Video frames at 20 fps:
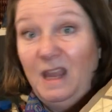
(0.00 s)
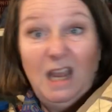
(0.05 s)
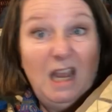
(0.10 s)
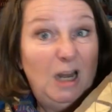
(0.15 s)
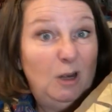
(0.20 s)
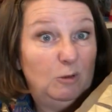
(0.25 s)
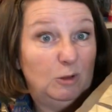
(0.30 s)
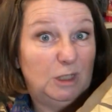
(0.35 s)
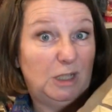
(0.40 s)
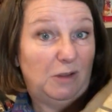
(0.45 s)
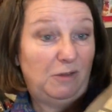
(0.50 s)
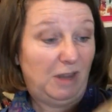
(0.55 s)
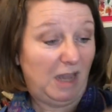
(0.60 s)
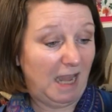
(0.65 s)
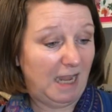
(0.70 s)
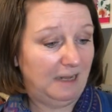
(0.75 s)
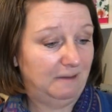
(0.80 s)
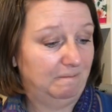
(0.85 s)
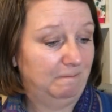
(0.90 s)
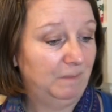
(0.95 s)
Looks
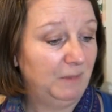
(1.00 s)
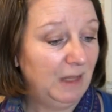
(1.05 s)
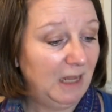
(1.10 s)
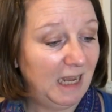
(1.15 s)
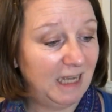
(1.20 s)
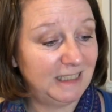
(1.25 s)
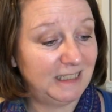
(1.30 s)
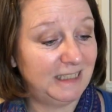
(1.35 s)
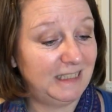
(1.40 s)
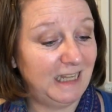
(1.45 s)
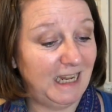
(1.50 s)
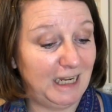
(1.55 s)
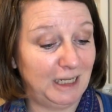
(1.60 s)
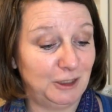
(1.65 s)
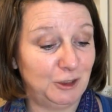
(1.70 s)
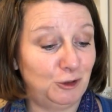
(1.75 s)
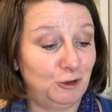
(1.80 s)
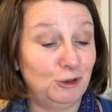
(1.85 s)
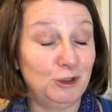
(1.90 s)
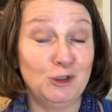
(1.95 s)
okay. As I say,
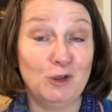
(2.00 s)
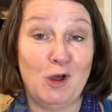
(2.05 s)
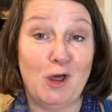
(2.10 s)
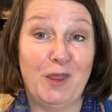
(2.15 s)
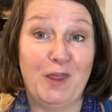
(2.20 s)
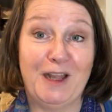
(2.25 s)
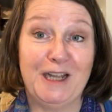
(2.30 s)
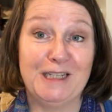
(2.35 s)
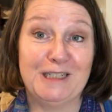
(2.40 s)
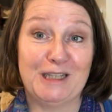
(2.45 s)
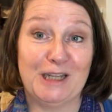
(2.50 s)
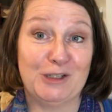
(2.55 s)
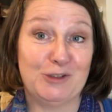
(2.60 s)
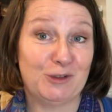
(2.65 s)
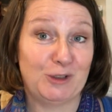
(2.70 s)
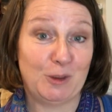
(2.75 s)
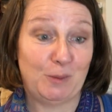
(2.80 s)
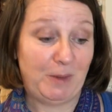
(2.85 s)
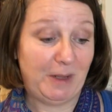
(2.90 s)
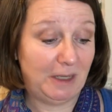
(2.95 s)
it's just all things that
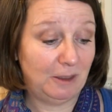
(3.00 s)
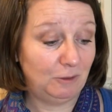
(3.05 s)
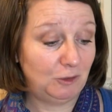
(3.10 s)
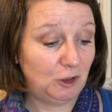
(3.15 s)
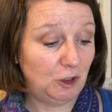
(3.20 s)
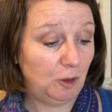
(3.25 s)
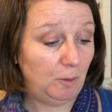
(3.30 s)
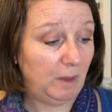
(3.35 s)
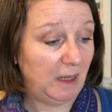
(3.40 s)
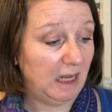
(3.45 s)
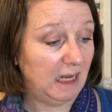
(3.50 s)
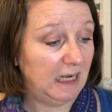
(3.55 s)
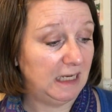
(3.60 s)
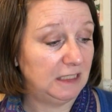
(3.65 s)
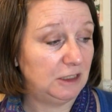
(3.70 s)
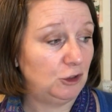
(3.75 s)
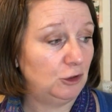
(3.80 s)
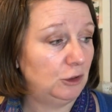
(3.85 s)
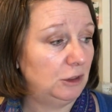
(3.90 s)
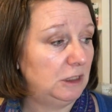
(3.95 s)
just appealed to me, and
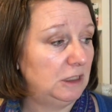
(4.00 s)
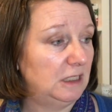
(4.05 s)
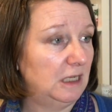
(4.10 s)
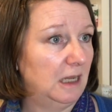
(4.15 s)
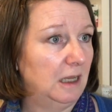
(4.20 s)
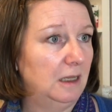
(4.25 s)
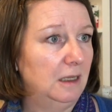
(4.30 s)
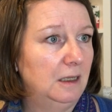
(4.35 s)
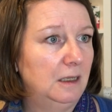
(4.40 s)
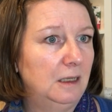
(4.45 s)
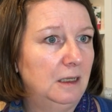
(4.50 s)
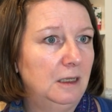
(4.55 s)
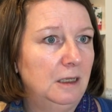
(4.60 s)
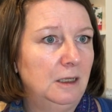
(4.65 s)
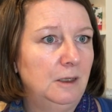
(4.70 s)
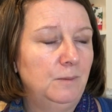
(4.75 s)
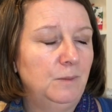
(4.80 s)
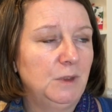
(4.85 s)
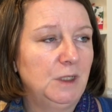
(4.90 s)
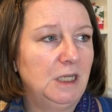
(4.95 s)
it's just
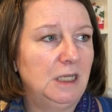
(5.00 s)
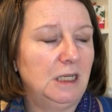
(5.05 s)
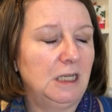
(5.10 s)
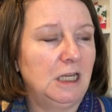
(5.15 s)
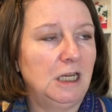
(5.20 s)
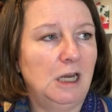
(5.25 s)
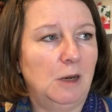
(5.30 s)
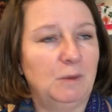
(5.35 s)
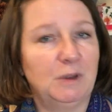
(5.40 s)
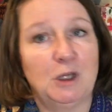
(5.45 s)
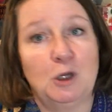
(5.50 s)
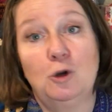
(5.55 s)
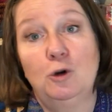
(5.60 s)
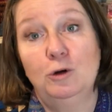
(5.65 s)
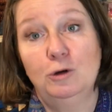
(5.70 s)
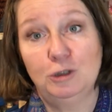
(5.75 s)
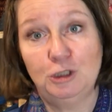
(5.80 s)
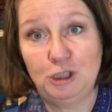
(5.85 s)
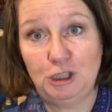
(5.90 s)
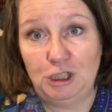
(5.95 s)
you know, with a
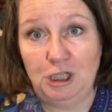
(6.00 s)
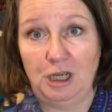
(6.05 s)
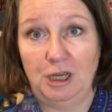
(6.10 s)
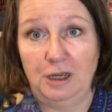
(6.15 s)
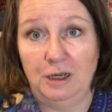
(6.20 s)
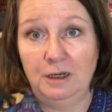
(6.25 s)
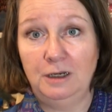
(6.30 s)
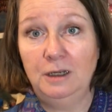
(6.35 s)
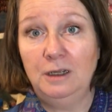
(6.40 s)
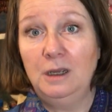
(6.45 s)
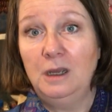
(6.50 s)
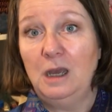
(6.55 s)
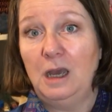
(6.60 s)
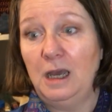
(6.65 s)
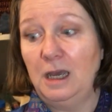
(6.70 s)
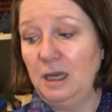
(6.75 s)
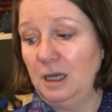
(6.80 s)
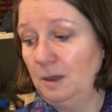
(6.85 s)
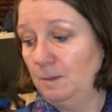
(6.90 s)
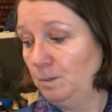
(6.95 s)
cushion
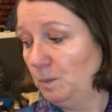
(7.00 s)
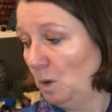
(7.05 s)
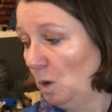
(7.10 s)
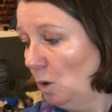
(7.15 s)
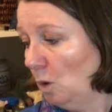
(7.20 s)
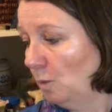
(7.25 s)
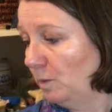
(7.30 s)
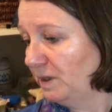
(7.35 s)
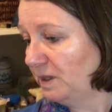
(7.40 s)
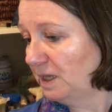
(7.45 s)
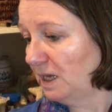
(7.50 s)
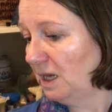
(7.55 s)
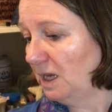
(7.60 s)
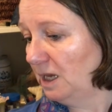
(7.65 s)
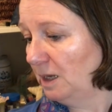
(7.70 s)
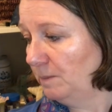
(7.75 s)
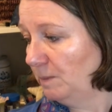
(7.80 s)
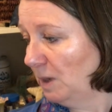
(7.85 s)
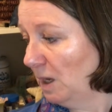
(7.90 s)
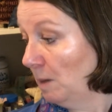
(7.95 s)
or with
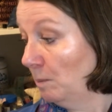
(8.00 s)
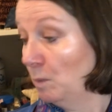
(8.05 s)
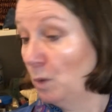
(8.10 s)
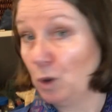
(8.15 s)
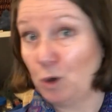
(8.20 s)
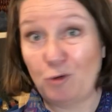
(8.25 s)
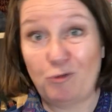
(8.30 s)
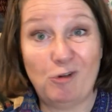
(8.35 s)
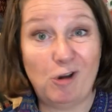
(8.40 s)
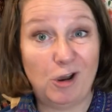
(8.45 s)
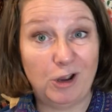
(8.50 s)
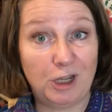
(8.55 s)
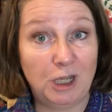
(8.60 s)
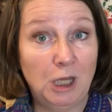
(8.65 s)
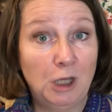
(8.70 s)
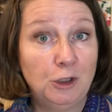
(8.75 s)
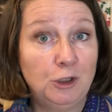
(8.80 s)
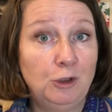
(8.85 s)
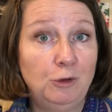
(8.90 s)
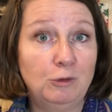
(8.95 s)
a mug rug,
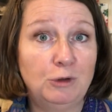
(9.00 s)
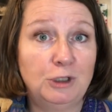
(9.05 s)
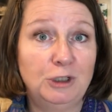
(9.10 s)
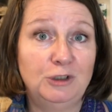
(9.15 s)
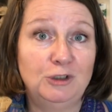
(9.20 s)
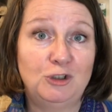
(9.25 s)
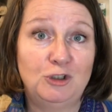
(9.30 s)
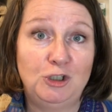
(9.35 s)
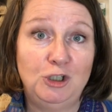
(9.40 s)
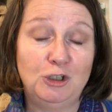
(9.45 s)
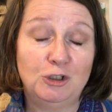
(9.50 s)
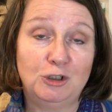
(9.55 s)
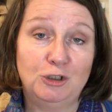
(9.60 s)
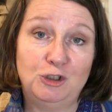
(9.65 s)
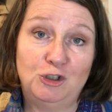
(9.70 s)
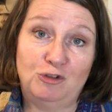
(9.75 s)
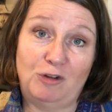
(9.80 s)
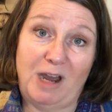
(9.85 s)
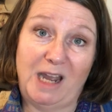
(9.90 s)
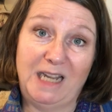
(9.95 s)
you can
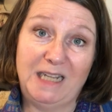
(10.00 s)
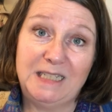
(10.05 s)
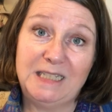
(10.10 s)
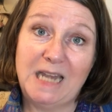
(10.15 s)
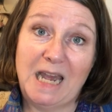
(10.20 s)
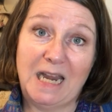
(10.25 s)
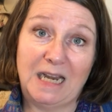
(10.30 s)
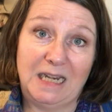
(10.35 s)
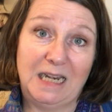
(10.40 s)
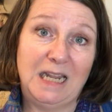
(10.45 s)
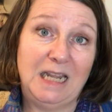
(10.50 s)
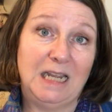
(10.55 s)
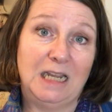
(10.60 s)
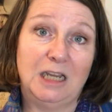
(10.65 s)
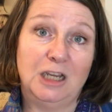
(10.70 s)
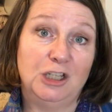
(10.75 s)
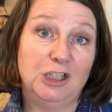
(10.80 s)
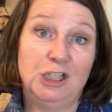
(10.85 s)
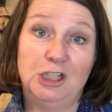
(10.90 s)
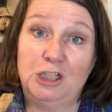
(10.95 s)
try a
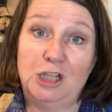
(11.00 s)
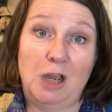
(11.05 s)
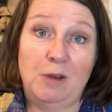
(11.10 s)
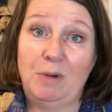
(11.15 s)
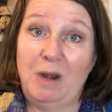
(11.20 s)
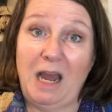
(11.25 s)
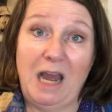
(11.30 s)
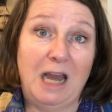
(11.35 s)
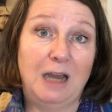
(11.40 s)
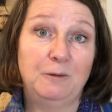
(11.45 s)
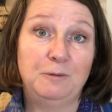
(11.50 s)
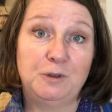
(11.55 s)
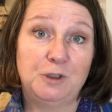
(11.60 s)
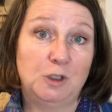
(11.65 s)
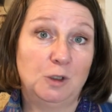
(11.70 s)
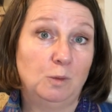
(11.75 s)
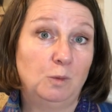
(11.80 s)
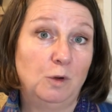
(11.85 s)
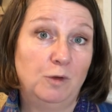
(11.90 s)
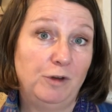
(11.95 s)
technique, and you don't have
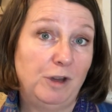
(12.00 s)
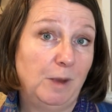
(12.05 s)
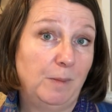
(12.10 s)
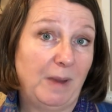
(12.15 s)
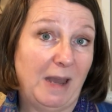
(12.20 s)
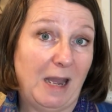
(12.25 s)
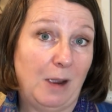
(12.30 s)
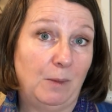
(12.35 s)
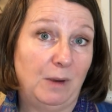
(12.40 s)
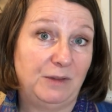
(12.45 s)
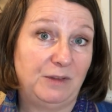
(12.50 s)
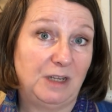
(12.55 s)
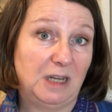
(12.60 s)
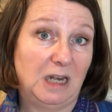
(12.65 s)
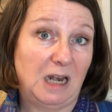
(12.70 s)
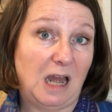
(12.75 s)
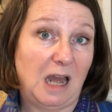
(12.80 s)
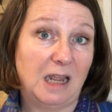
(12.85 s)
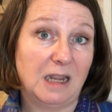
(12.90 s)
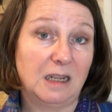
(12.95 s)
to worry about whether you
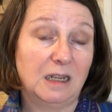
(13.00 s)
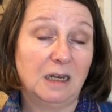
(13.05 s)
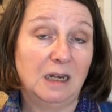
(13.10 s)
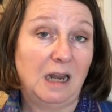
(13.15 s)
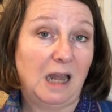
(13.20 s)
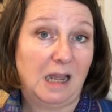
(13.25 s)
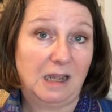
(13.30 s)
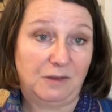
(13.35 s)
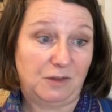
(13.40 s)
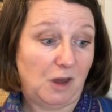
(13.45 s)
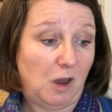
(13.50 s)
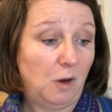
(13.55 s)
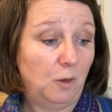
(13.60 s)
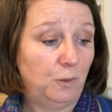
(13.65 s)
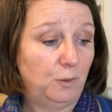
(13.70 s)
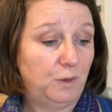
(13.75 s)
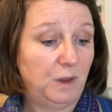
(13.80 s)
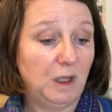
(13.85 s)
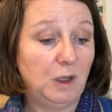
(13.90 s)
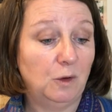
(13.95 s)
like the whole
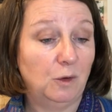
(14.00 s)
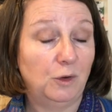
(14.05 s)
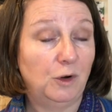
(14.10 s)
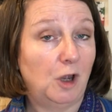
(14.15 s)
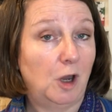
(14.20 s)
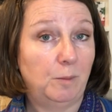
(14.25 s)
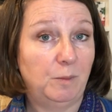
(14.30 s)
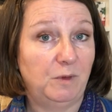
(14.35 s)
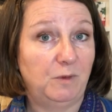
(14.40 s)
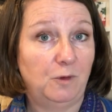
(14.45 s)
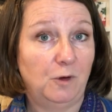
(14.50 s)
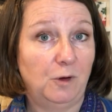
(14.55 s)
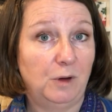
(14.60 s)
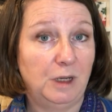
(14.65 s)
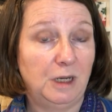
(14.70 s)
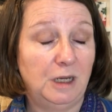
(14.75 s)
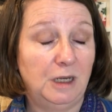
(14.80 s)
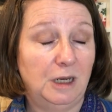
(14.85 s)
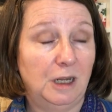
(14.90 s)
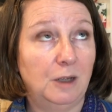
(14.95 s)
thing or not before,
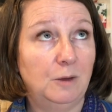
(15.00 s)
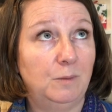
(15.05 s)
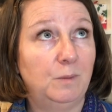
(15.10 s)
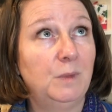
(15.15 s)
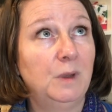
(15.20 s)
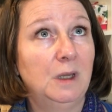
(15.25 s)
you know,